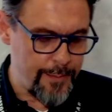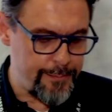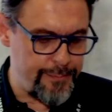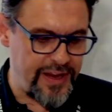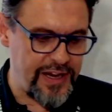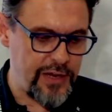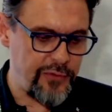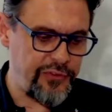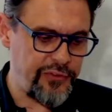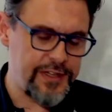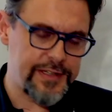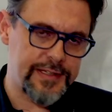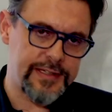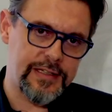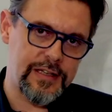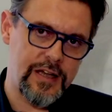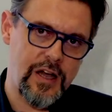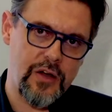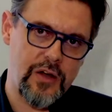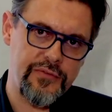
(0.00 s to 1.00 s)

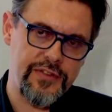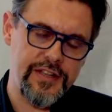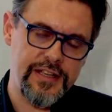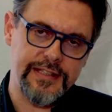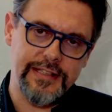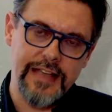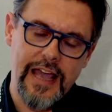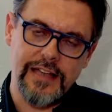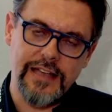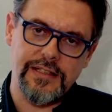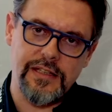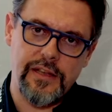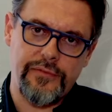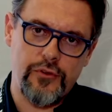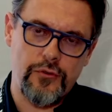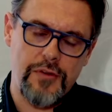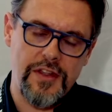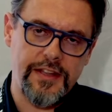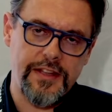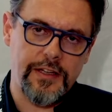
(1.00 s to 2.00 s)
benefits of this
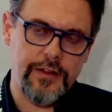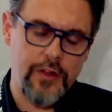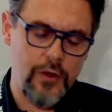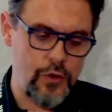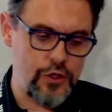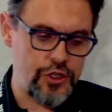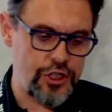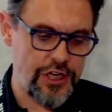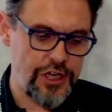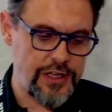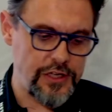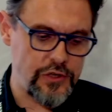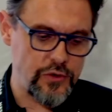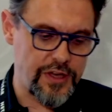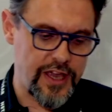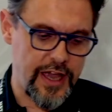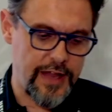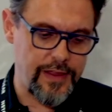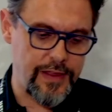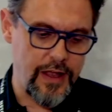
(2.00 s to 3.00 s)
SDVoE technology. You
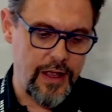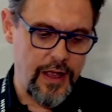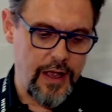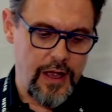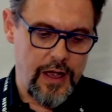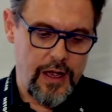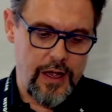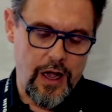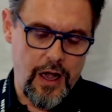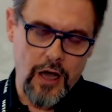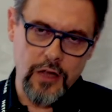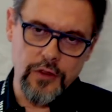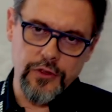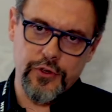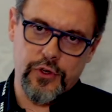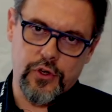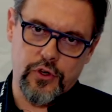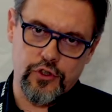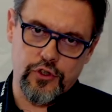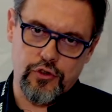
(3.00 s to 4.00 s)
can, on
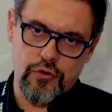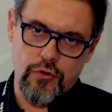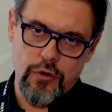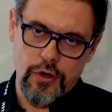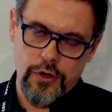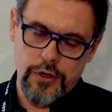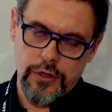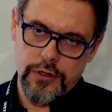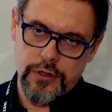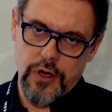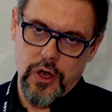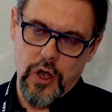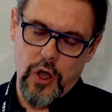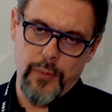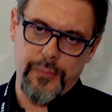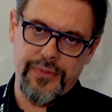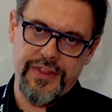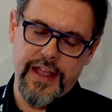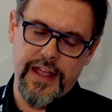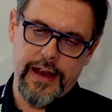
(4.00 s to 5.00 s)
the controller
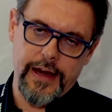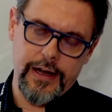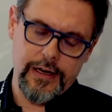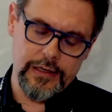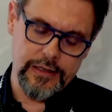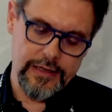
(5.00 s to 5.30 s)
up there,